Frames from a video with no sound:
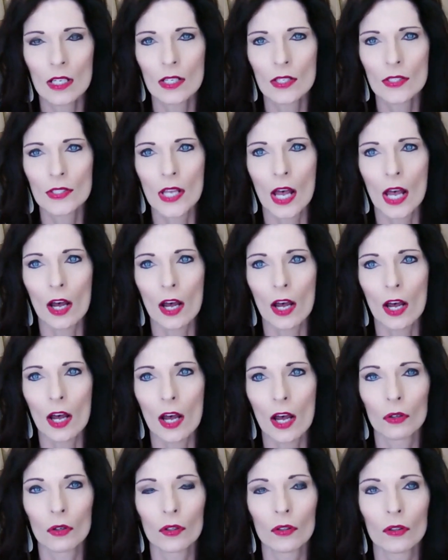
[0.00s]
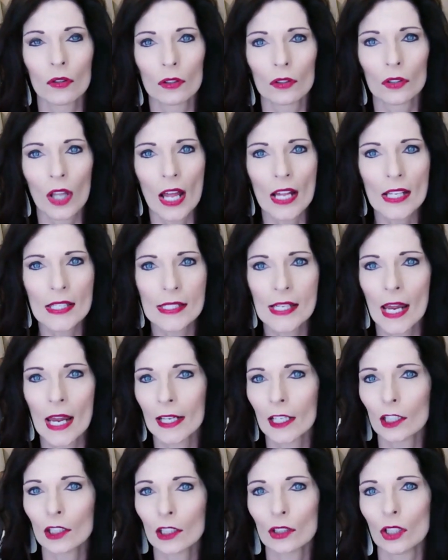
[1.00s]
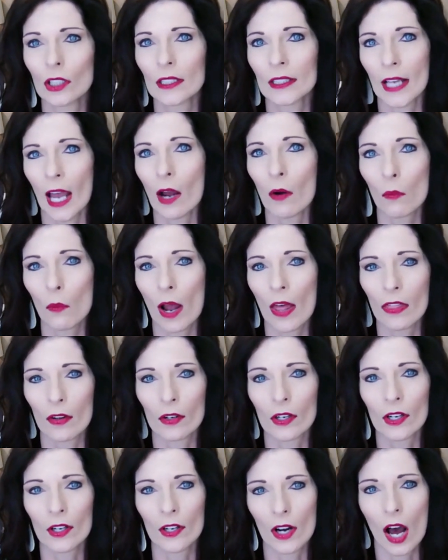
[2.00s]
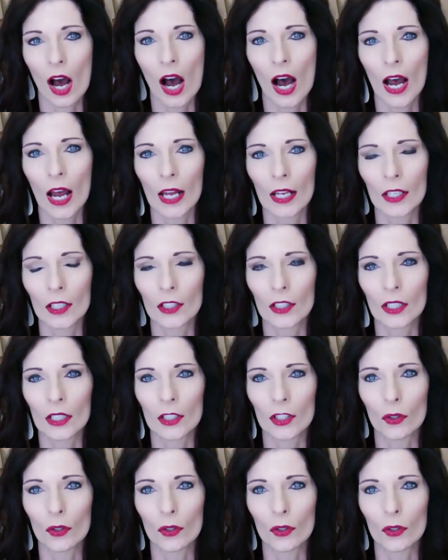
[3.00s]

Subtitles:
So let's take a look at whether or not